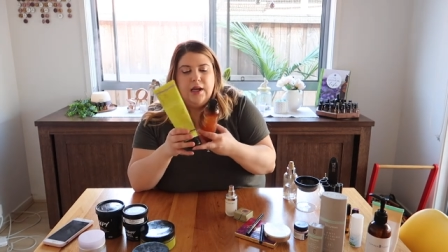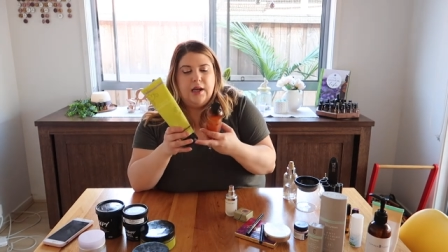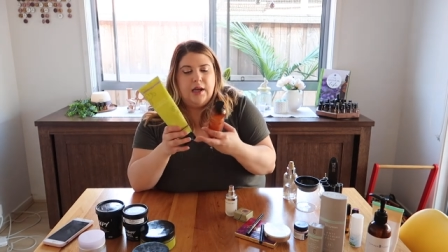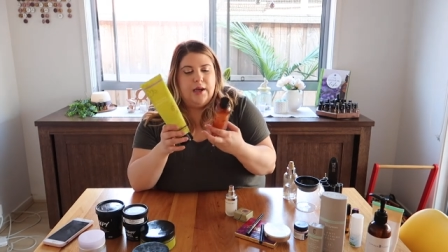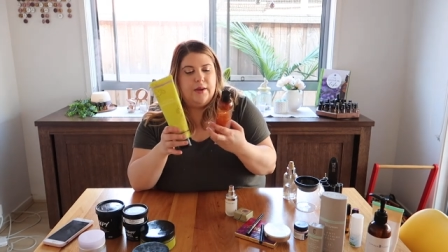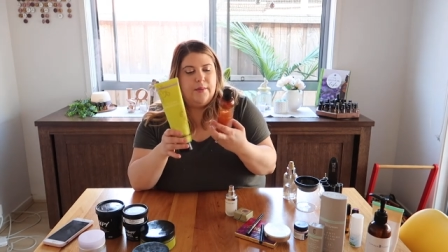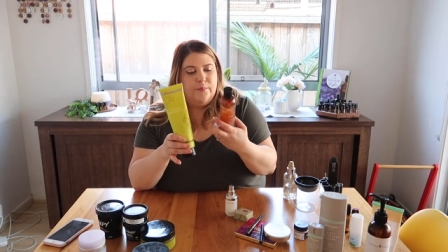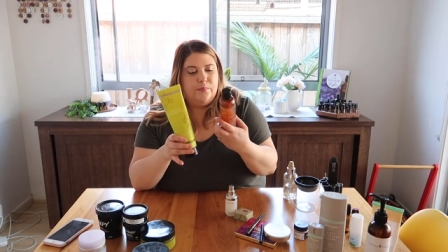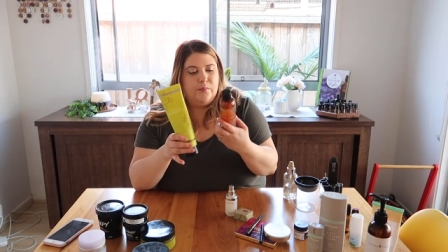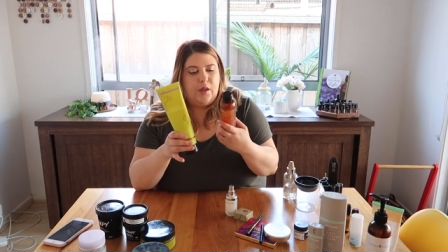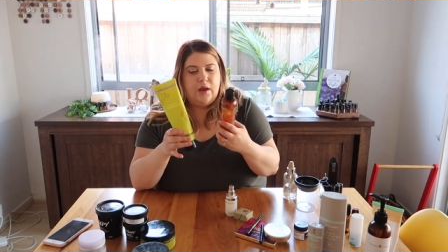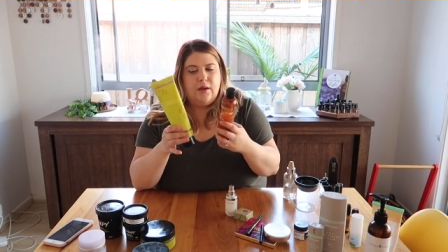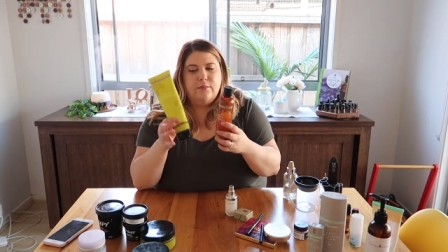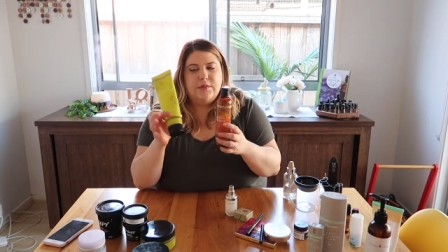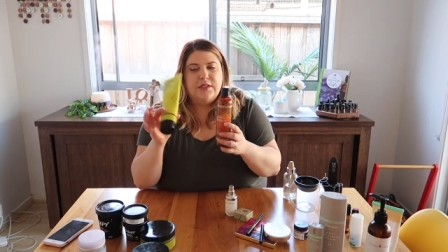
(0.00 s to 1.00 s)

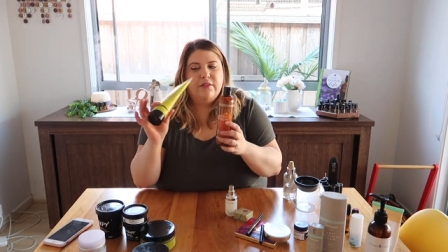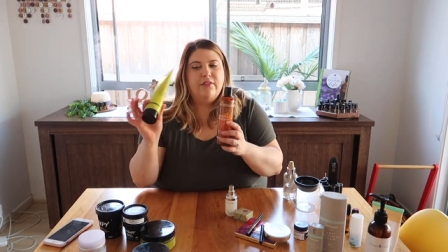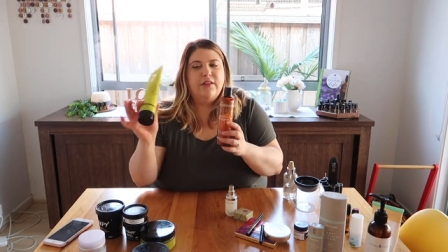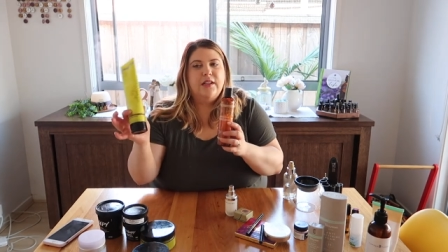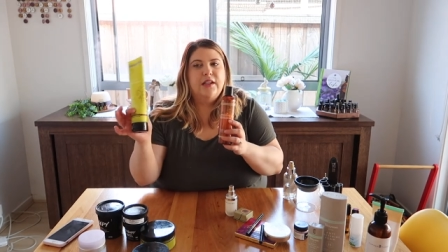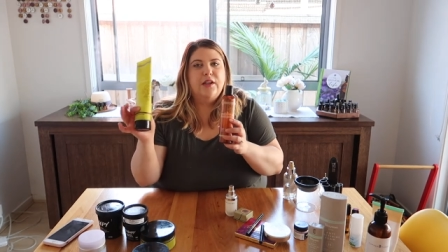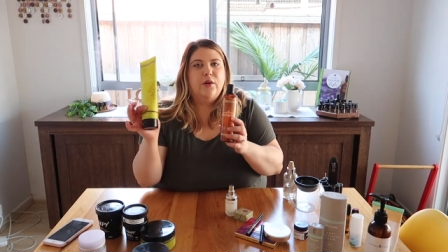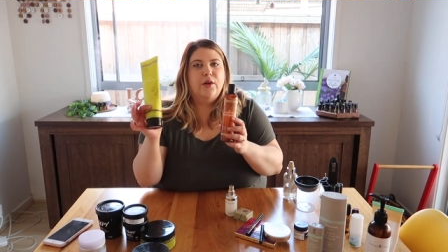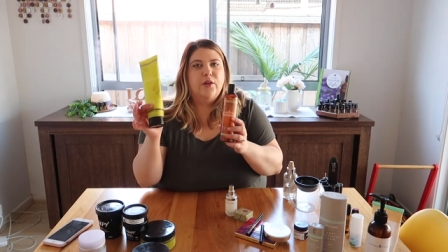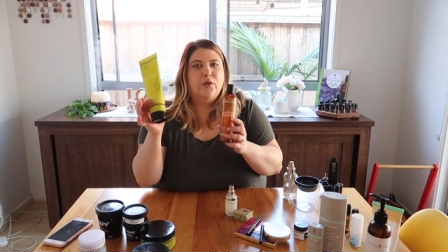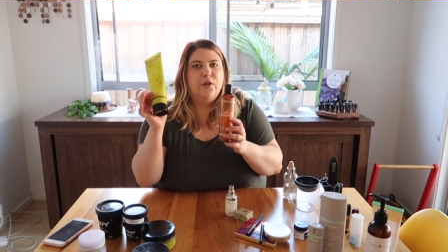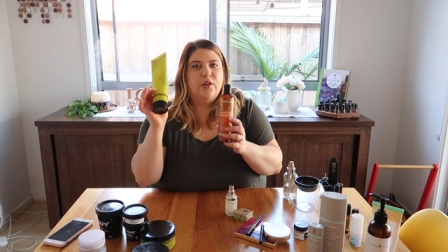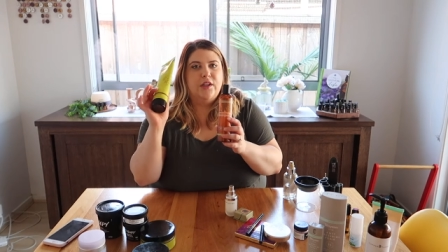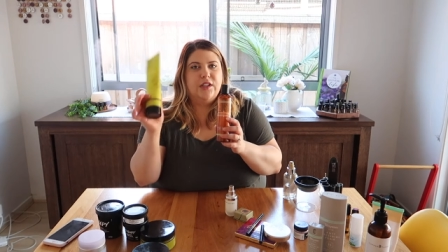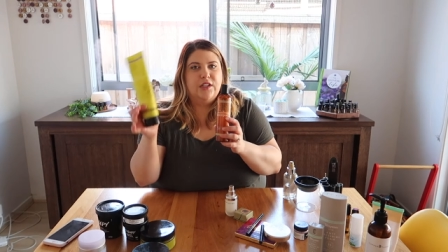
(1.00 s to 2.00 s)
I'm definitely going
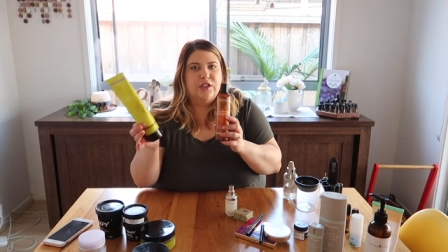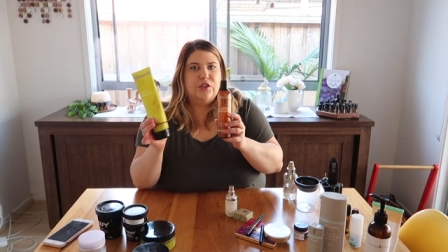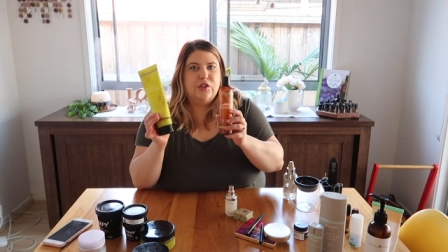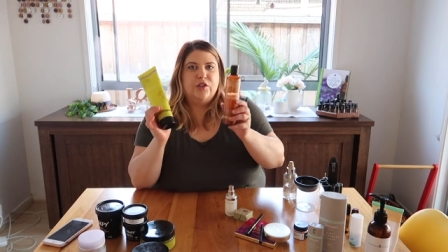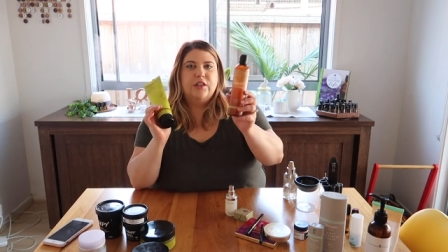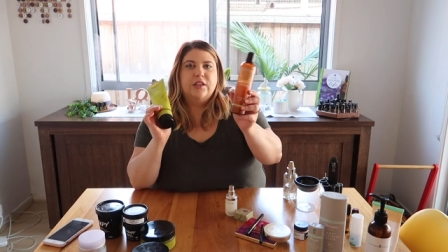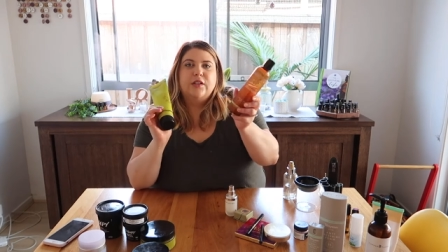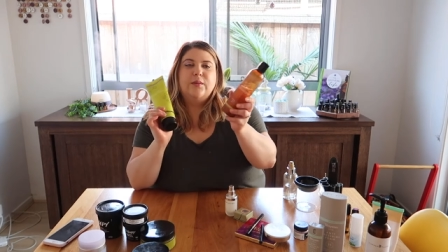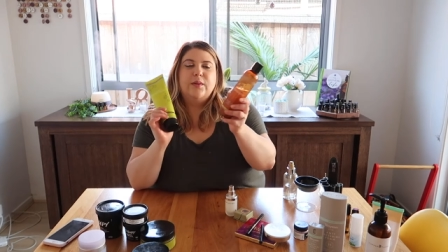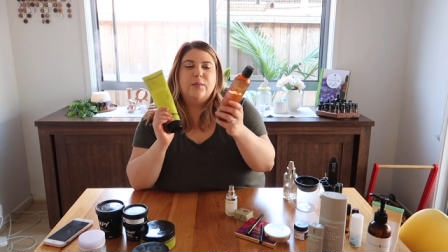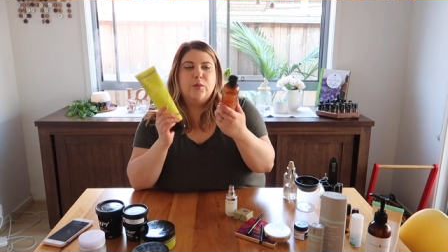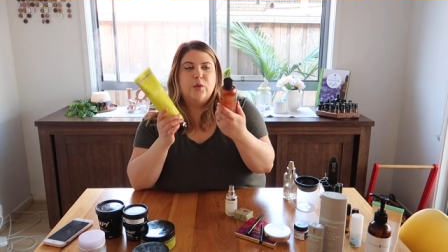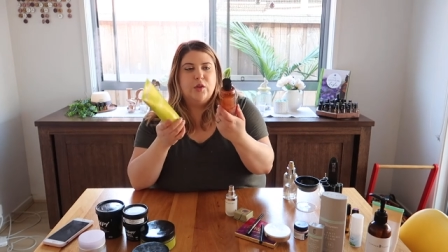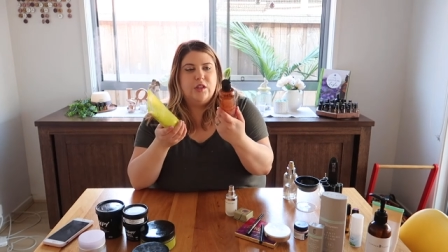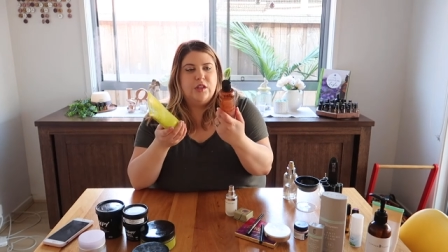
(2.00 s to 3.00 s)
through the conditioner a little bit
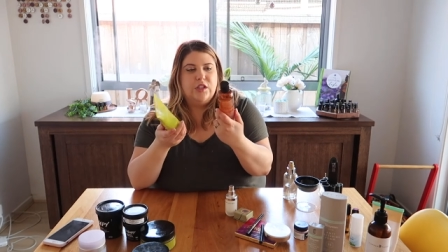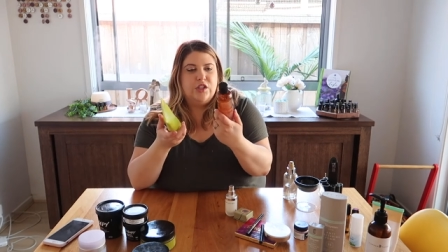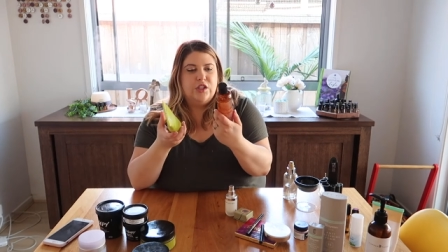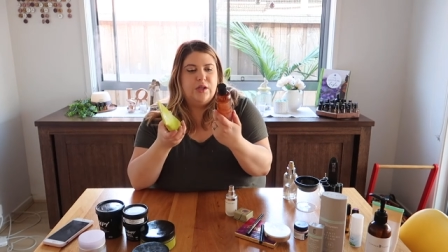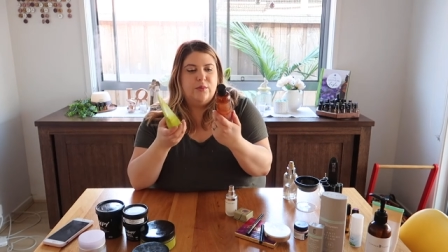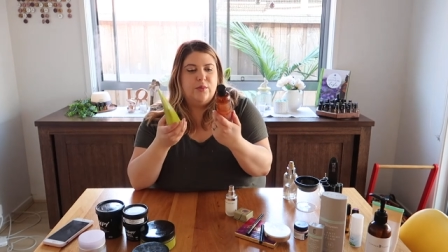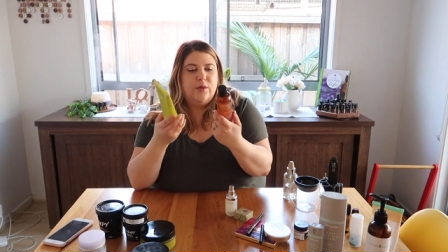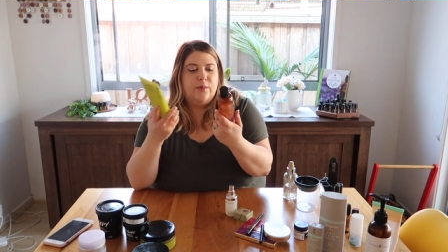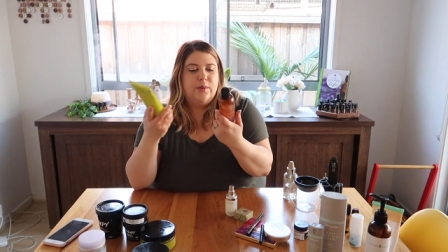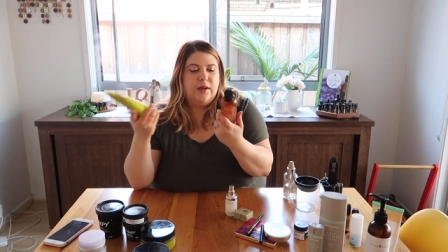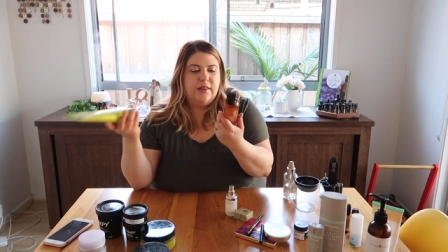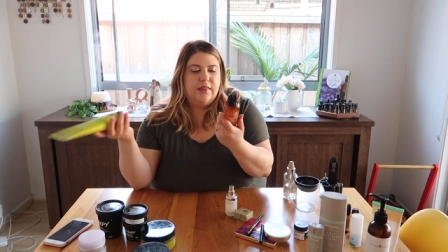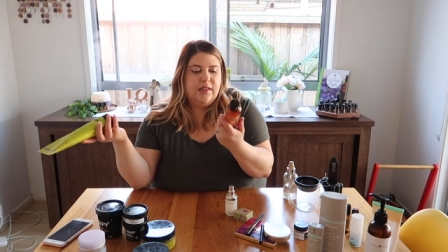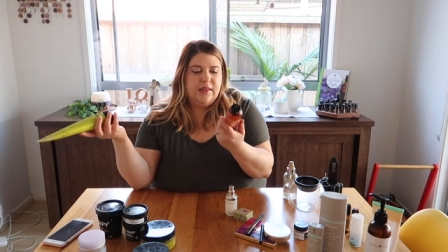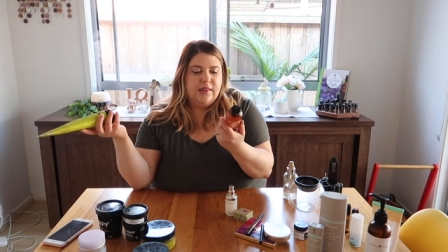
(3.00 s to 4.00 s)
more than the shampoo,
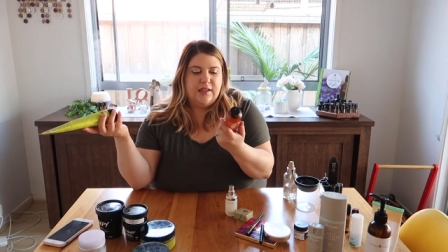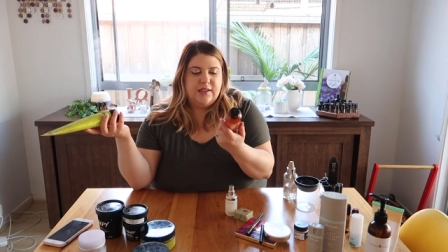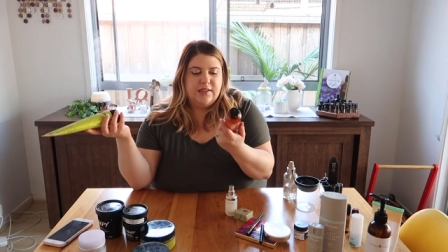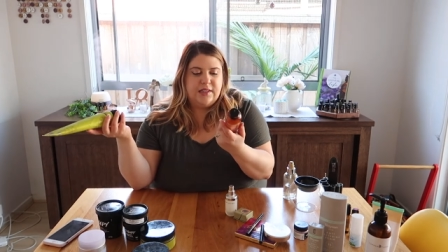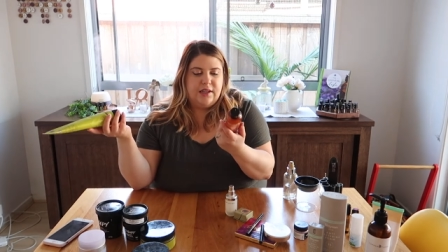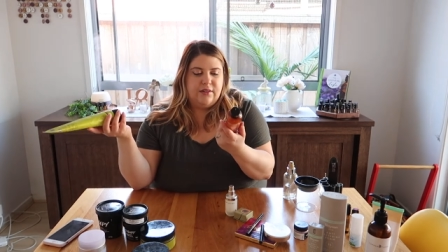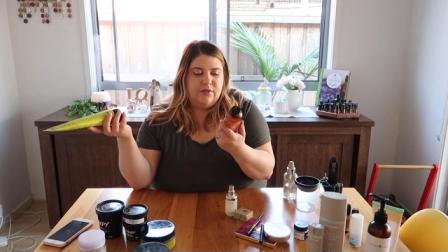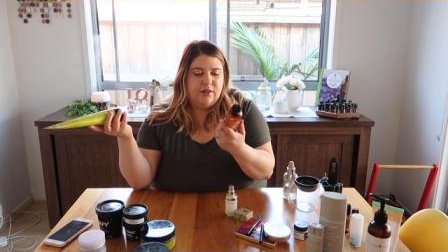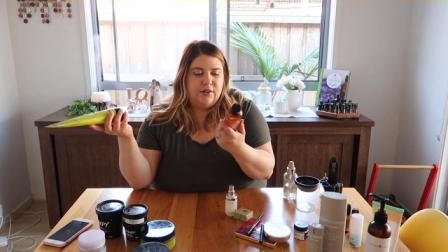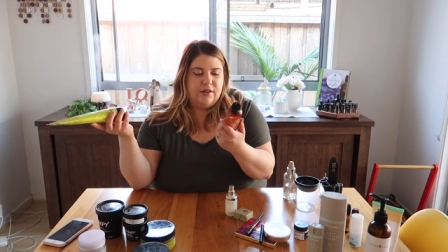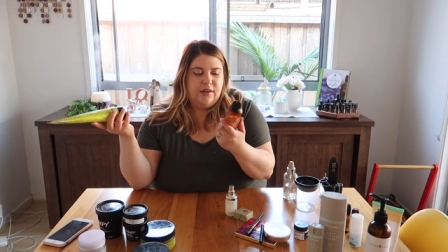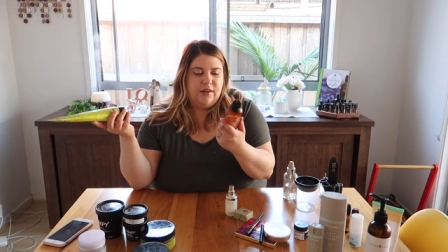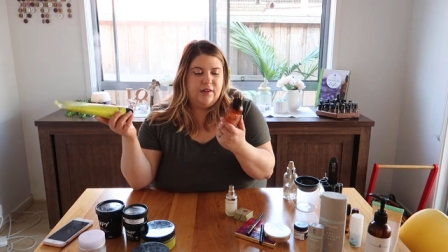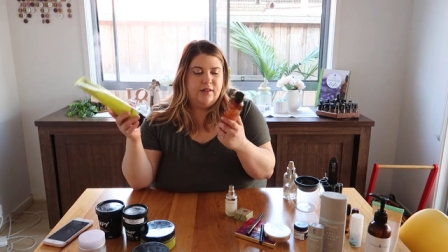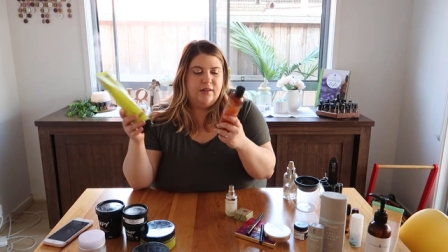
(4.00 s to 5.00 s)
but I think that's
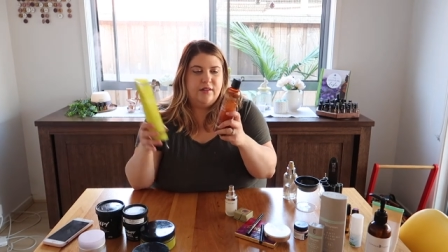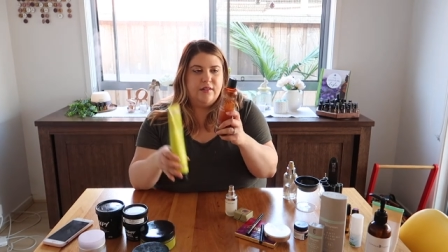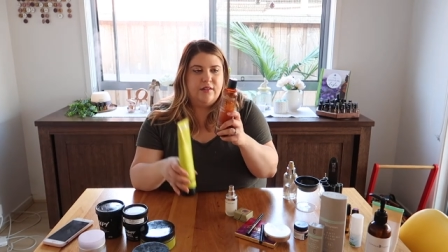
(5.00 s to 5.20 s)
every